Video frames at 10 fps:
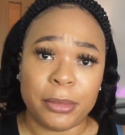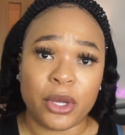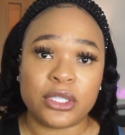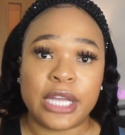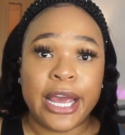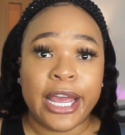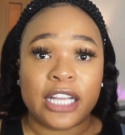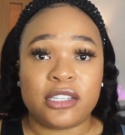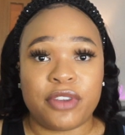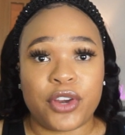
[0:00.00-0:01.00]
because
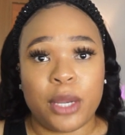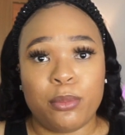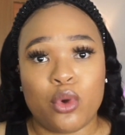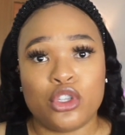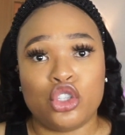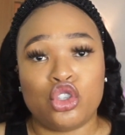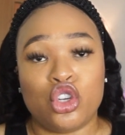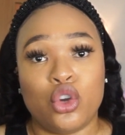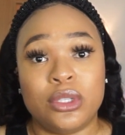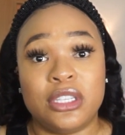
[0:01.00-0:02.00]
it's very important to
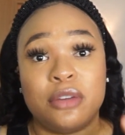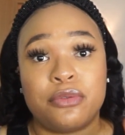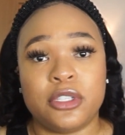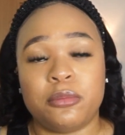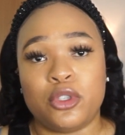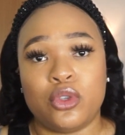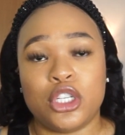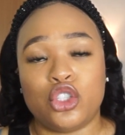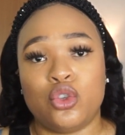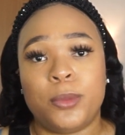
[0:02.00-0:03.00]
know the difference between
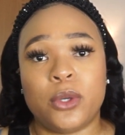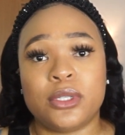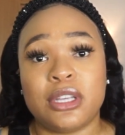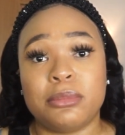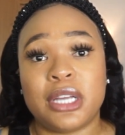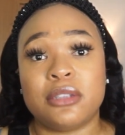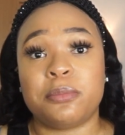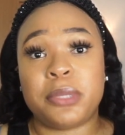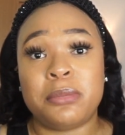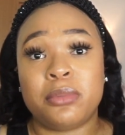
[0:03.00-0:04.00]
the two, because sometimes
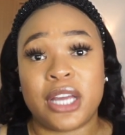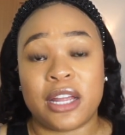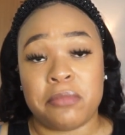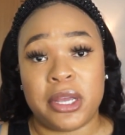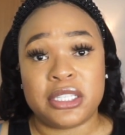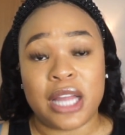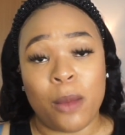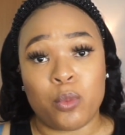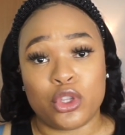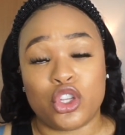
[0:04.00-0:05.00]
people get mixed
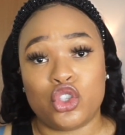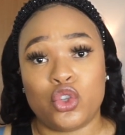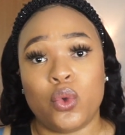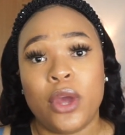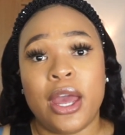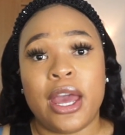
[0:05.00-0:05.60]
up with the two,